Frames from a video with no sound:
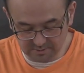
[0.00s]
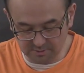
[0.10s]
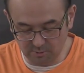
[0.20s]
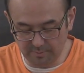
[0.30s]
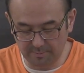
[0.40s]

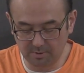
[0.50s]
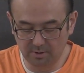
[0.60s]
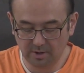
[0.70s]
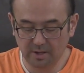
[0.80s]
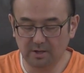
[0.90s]
So
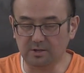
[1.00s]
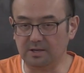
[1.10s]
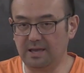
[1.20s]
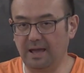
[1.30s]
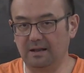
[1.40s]
remember, you
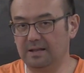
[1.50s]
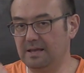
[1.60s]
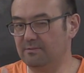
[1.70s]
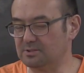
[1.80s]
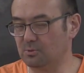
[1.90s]
can't
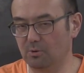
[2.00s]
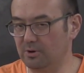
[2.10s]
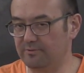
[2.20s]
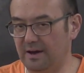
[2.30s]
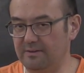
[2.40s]
leave a square
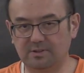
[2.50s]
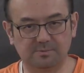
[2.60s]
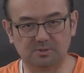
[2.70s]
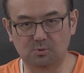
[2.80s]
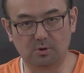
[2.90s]
root of 5
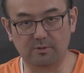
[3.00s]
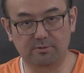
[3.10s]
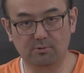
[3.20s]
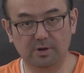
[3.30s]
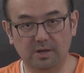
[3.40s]
times the square root of
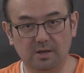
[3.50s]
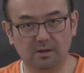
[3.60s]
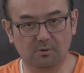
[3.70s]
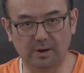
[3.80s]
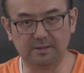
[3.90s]

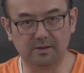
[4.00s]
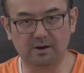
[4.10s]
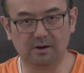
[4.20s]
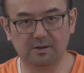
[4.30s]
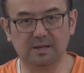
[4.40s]
3 right
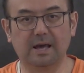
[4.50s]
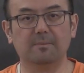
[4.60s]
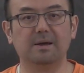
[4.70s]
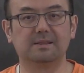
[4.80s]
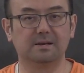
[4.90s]
there. You got to
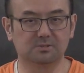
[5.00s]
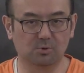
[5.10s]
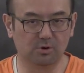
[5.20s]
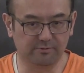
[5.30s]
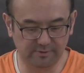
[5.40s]
make that a
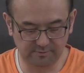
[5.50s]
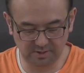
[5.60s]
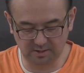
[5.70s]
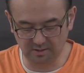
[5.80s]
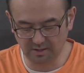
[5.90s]
square root of
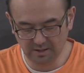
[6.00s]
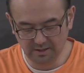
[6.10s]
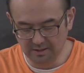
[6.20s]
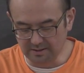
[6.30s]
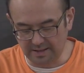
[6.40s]

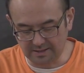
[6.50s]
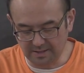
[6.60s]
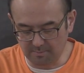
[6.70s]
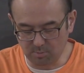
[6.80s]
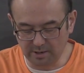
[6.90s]
15. That
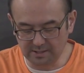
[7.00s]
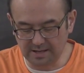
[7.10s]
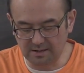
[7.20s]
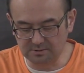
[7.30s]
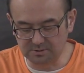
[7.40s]
can't break
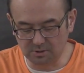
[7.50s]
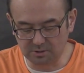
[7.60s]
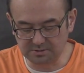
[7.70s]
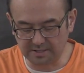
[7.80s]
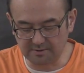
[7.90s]
down, so it
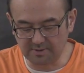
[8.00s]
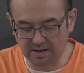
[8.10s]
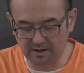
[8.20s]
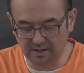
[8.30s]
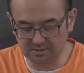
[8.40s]
looks like you've
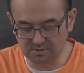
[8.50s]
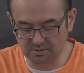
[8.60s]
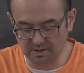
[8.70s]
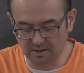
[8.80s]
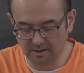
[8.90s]
got an answer
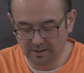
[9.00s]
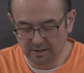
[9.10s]
there.